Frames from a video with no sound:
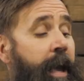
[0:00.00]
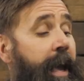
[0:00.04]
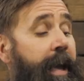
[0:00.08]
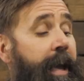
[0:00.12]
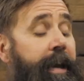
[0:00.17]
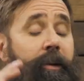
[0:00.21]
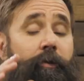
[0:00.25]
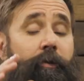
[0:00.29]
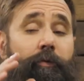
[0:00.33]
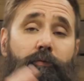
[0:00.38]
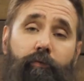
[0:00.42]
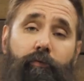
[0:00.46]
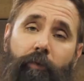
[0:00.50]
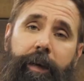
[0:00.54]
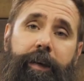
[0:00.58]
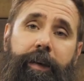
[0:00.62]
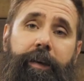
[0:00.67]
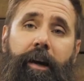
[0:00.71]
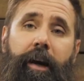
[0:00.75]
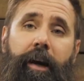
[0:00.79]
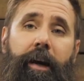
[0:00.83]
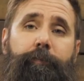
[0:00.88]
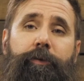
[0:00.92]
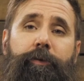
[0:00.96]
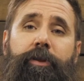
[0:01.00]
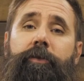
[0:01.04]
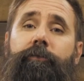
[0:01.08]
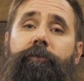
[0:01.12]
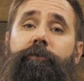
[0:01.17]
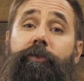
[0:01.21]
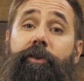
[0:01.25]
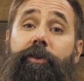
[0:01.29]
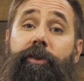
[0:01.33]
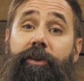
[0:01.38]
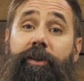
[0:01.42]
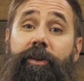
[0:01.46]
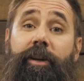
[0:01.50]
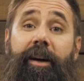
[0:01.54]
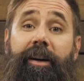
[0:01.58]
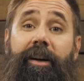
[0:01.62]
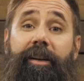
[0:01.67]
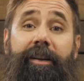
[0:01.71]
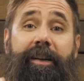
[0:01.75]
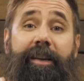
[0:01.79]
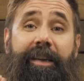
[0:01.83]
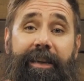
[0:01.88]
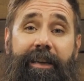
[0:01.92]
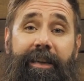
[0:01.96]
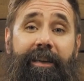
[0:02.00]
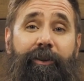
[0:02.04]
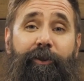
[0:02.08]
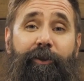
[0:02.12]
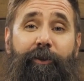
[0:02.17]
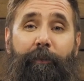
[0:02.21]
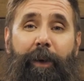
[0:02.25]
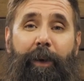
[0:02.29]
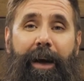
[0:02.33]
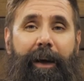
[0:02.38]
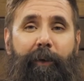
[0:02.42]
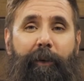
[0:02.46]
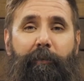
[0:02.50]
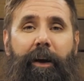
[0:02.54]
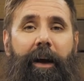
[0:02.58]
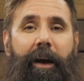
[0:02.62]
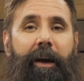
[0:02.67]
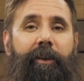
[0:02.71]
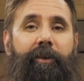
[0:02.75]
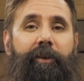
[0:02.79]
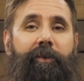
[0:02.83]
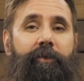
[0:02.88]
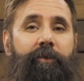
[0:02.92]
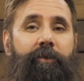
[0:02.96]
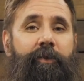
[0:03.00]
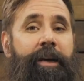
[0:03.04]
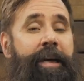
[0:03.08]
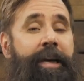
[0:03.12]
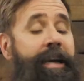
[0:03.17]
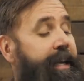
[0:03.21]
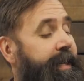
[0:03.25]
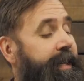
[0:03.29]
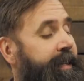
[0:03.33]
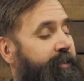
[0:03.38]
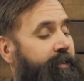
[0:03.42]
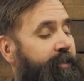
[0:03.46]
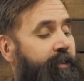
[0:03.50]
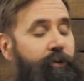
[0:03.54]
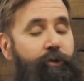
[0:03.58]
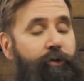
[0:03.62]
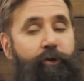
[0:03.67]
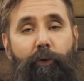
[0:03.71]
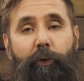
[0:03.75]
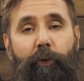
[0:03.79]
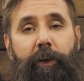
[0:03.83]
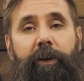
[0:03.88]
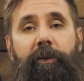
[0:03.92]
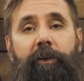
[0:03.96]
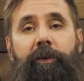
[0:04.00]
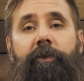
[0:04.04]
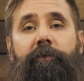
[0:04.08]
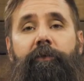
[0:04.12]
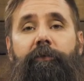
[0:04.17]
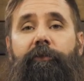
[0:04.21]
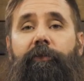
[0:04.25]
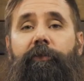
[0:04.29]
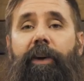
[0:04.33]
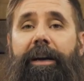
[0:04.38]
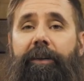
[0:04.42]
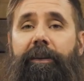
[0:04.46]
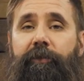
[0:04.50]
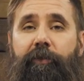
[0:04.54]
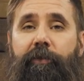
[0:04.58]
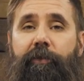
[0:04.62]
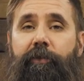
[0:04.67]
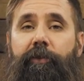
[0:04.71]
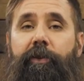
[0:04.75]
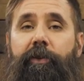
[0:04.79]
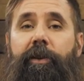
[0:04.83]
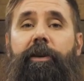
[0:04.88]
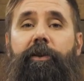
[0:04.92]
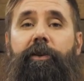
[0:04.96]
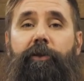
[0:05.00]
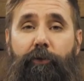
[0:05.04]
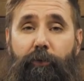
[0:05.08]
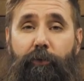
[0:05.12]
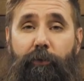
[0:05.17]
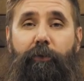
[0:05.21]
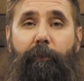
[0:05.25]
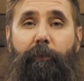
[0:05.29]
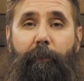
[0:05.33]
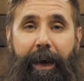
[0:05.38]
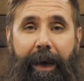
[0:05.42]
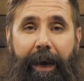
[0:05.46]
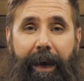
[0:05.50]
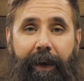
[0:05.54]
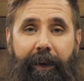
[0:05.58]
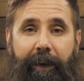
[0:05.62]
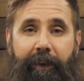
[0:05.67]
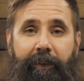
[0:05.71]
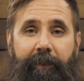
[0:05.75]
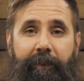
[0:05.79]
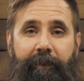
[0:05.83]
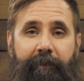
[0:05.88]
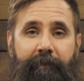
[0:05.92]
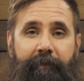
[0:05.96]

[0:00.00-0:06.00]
A great option for young, eager backpackers, it's the Deuter Fox 30 Youth Pack.